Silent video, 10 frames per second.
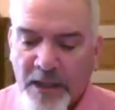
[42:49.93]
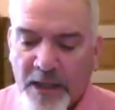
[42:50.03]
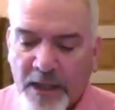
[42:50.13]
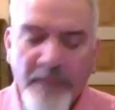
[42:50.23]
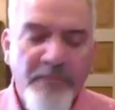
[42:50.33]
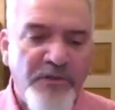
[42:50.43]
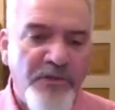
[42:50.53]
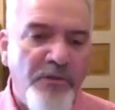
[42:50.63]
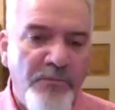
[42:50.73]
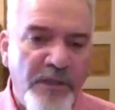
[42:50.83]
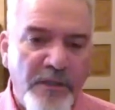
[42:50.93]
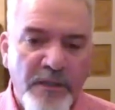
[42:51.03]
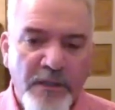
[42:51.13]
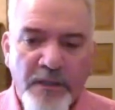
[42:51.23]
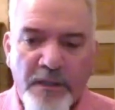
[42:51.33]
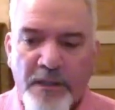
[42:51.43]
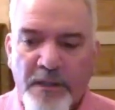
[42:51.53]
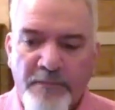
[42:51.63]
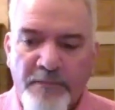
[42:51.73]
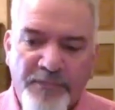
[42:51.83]
I'm assuming
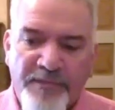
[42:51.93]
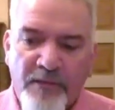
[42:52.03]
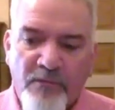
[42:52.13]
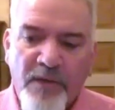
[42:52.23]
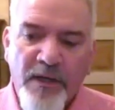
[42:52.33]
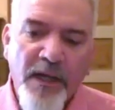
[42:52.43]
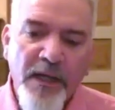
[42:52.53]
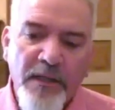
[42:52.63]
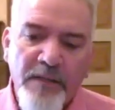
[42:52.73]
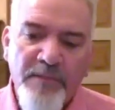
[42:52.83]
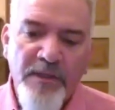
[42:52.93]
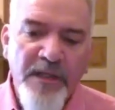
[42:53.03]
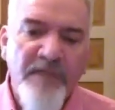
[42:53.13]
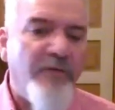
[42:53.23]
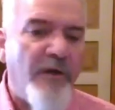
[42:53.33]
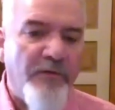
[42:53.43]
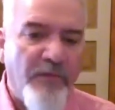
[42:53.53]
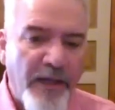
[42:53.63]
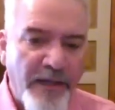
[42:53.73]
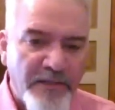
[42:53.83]
that when I believed on
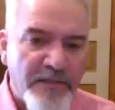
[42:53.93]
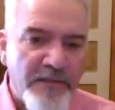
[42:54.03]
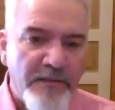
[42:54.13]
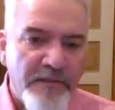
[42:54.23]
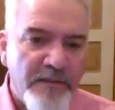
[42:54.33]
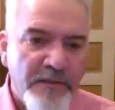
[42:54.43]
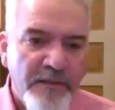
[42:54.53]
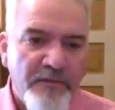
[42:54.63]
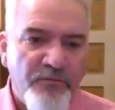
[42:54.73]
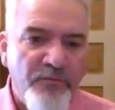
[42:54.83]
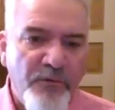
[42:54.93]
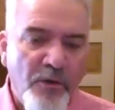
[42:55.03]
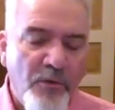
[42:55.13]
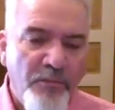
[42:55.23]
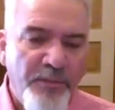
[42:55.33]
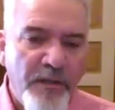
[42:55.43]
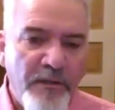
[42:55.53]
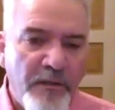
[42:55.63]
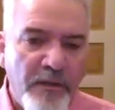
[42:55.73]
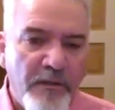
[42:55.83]
Christ through no
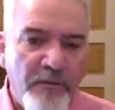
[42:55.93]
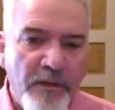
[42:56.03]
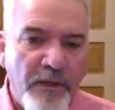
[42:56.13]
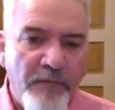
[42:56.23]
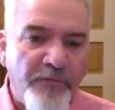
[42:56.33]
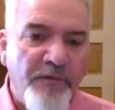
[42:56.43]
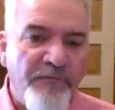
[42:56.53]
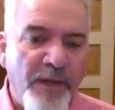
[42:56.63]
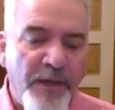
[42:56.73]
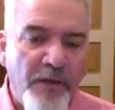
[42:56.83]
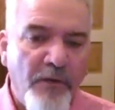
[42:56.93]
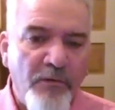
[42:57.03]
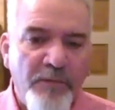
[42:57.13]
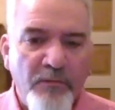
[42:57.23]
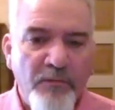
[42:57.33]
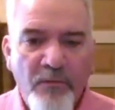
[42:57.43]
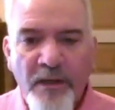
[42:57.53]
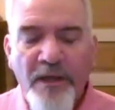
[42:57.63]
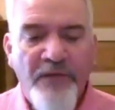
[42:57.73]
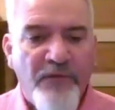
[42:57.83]
big effort of my own, but
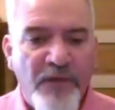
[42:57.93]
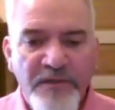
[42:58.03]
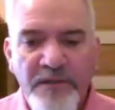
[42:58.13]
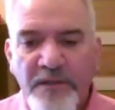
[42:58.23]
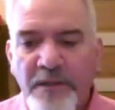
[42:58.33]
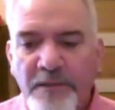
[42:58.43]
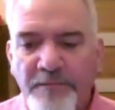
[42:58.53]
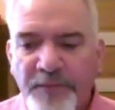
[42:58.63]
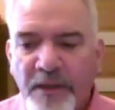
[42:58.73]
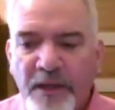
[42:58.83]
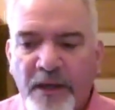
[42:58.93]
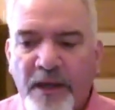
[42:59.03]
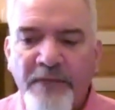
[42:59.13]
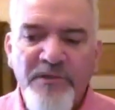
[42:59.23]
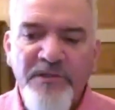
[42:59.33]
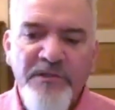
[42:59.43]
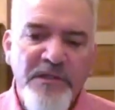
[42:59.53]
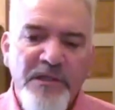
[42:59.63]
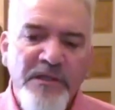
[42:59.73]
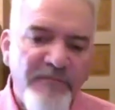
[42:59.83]
when I trusted him, I
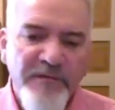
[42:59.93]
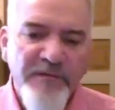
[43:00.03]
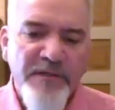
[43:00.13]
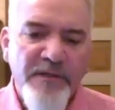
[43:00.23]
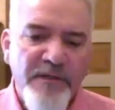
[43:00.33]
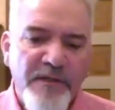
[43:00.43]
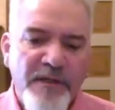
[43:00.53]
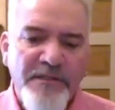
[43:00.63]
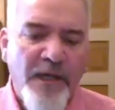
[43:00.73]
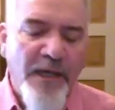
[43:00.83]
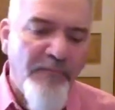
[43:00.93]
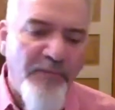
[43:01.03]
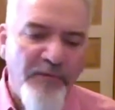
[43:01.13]
received a type